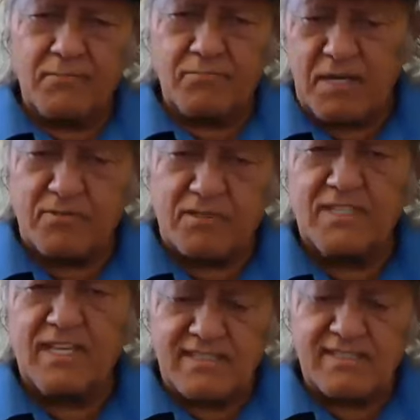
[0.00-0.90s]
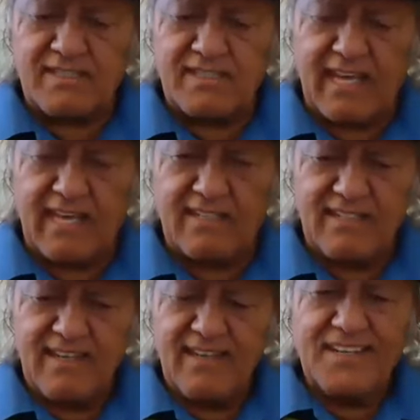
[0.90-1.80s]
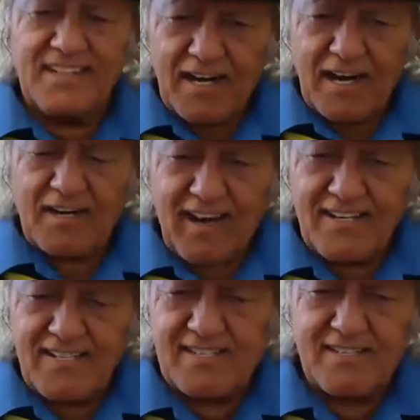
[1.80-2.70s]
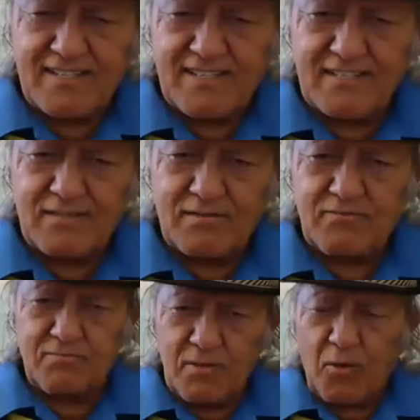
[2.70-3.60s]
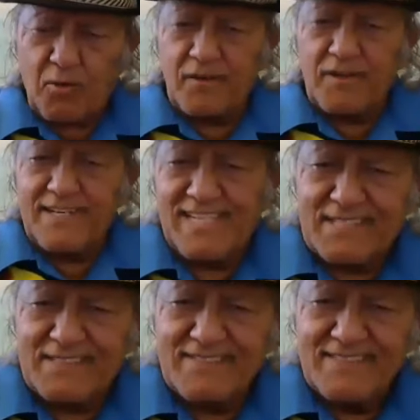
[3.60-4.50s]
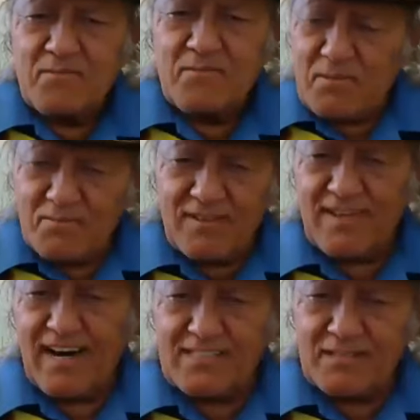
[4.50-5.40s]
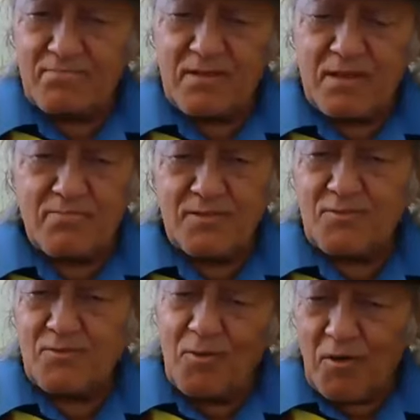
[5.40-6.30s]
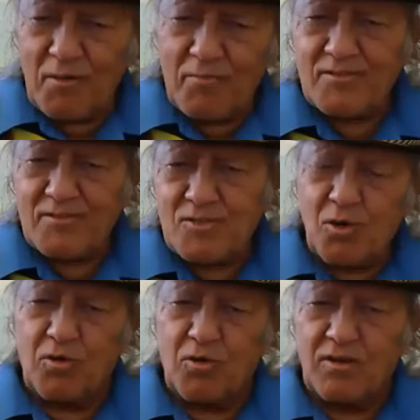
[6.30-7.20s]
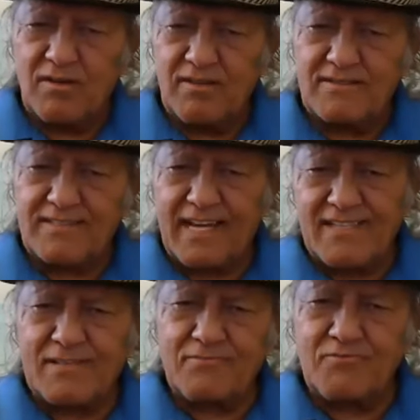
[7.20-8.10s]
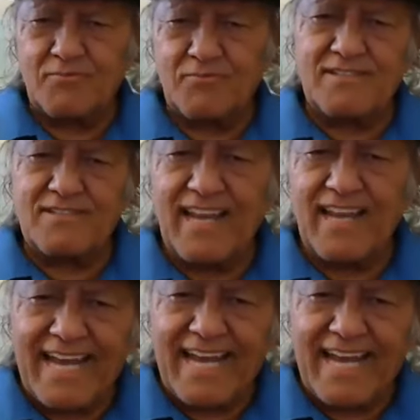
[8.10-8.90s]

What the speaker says: understand consciousness because we're born in India. Other people don't know about soul, science of universal light.